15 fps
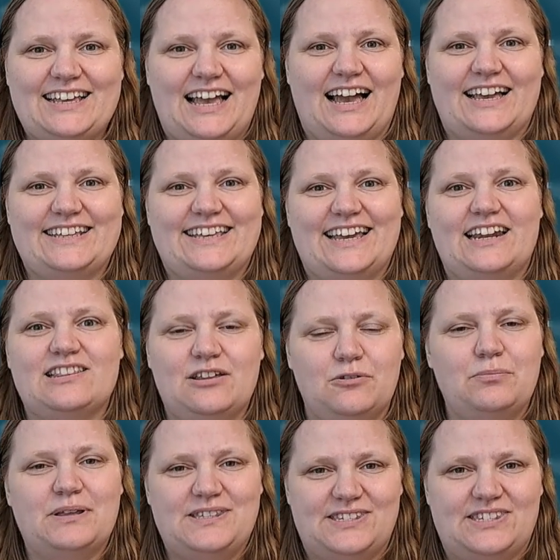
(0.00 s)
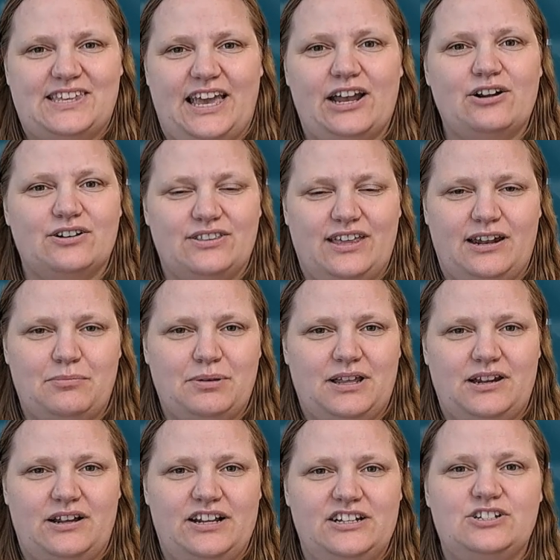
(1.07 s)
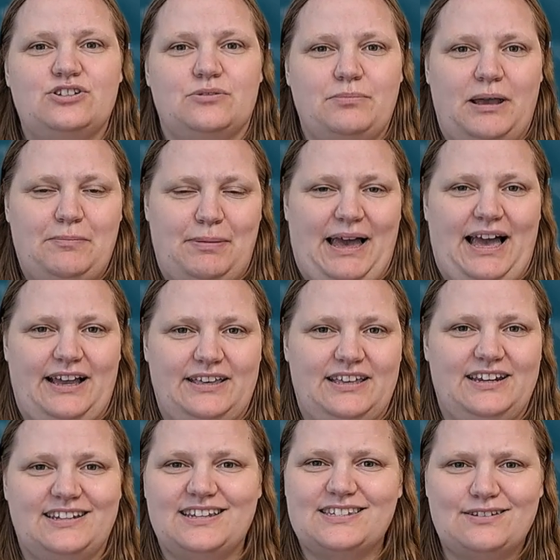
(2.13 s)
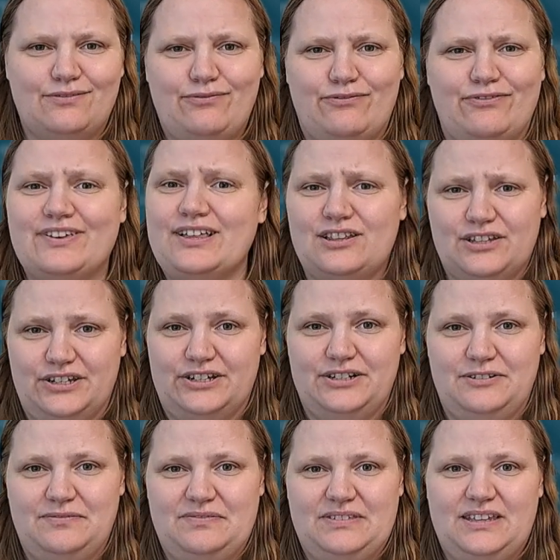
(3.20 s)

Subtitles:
I get a little bit scared that I'm going to injure my back, and it doesn't feel good.